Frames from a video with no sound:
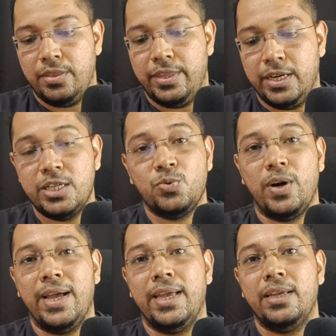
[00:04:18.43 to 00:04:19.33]
that is
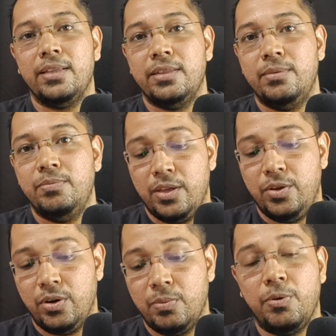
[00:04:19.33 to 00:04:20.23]
why
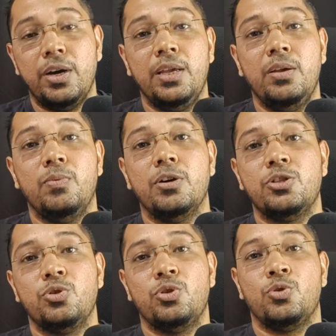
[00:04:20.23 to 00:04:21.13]
your body
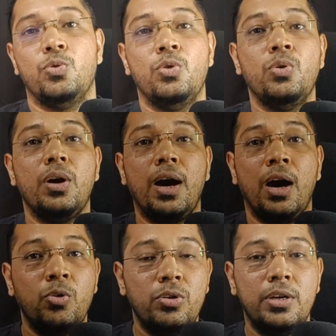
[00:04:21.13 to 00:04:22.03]
wants to throw
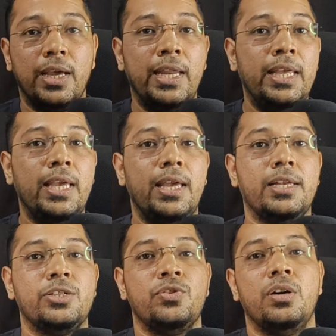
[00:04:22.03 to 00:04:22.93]
out any
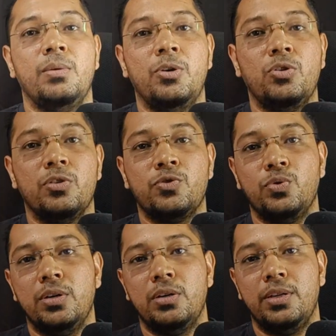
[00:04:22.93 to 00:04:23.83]
extra amount of
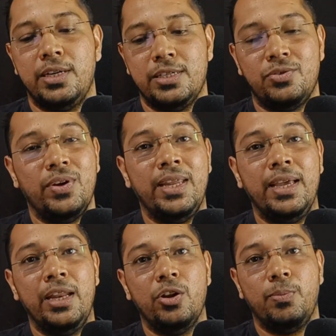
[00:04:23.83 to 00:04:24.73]
sugar that is
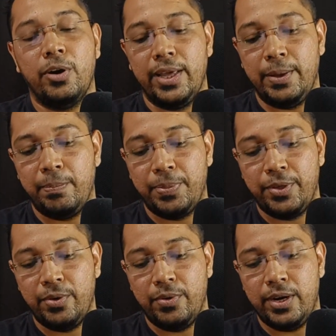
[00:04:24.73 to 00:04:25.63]
running in your body,
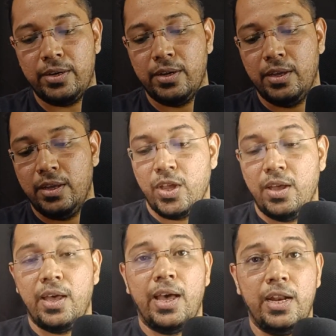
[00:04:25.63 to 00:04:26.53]
right?
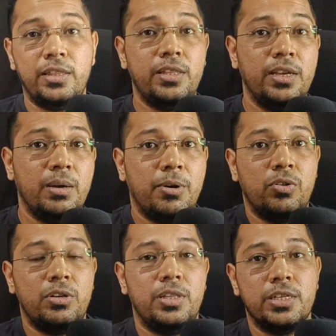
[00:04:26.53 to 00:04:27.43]
Another thing
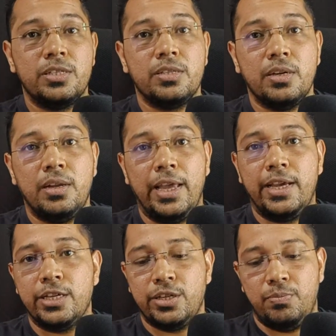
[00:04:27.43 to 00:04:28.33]
about this
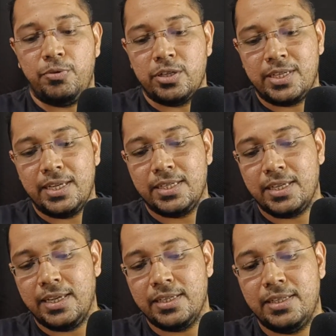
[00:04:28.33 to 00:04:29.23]
glycation
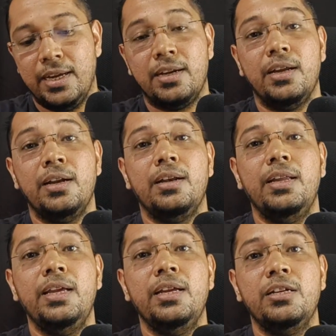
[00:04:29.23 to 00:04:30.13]
process is that it
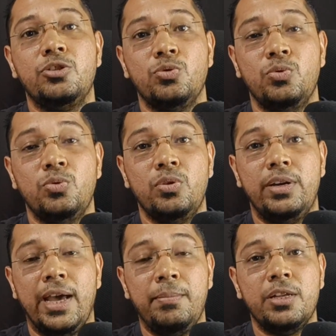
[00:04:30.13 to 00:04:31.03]
leads to
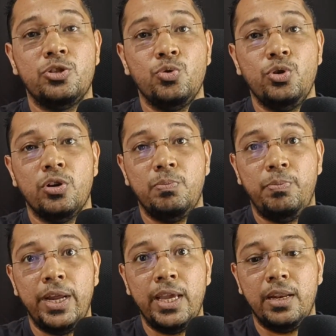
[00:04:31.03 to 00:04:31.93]
damage to your
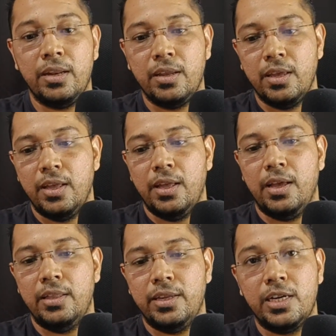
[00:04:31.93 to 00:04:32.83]
brain,
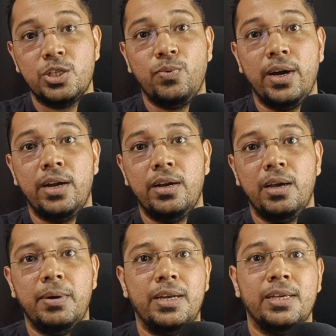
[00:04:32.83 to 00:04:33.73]
and that is why
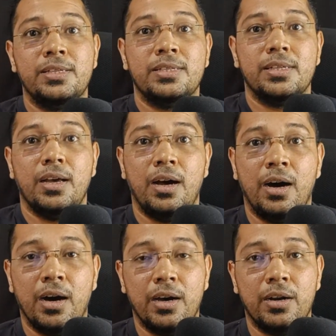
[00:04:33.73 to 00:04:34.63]
diabetics
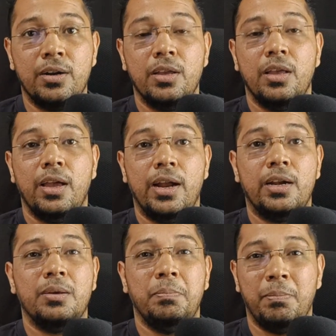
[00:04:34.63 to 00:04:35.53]
are
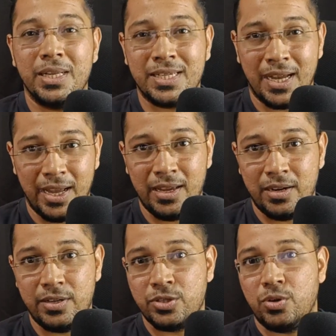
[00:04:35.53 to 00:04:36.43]
at much higher
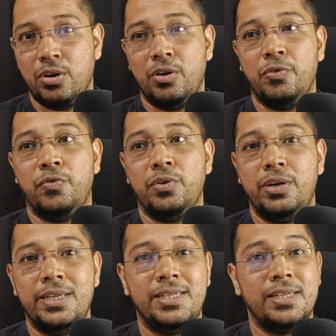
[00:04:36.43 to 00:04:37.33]
risk
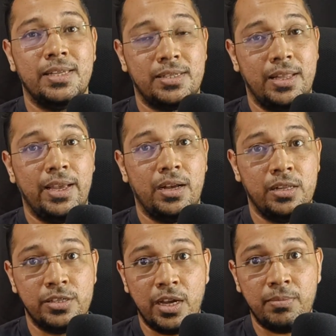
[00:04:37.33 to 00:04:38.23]
of diseases like
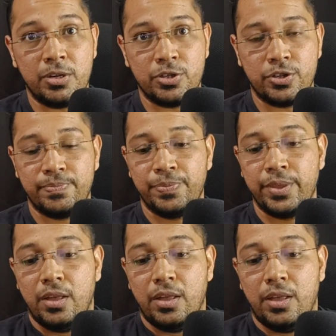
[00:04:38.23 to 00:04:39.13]
Alzheimer's.
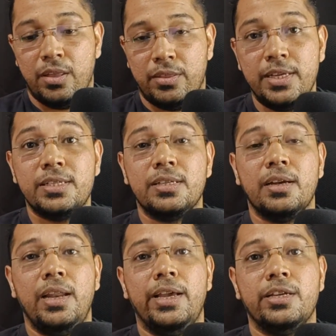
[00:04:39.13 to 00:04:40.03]
This
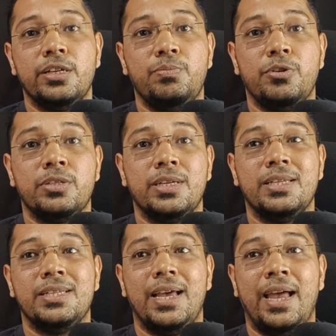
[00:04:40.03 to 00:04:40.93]
glycation
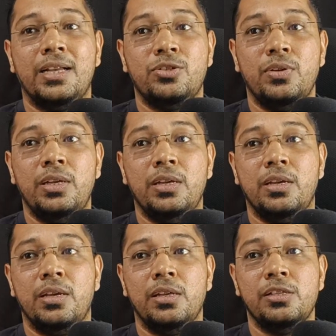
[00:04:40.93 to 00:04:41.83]
process actually
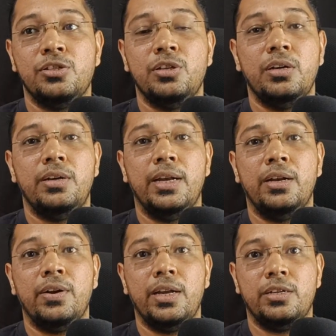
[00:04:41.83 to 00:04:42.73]
kills the
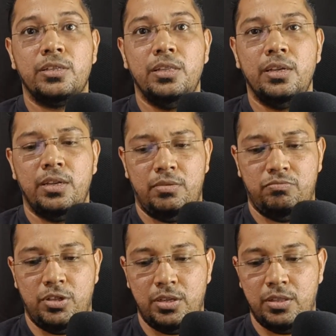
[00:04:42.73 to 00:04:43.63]
dendrites, the
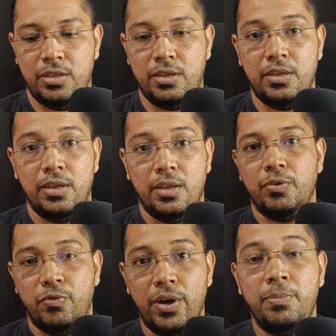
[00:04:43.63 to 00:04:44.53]

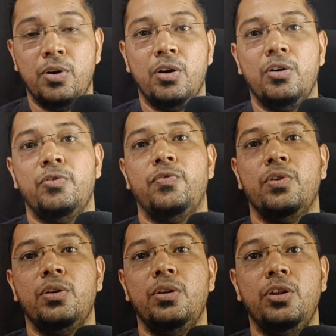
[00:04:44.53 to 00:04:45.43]
web of
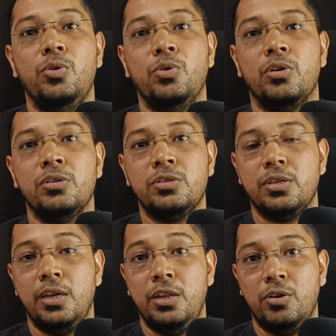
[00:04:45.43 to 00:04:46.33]

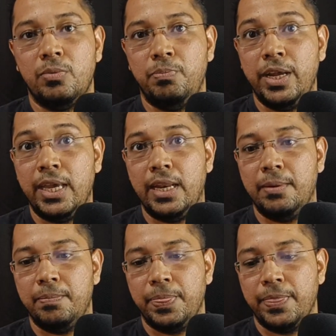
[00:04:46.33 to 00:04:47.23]
neurons in your brain.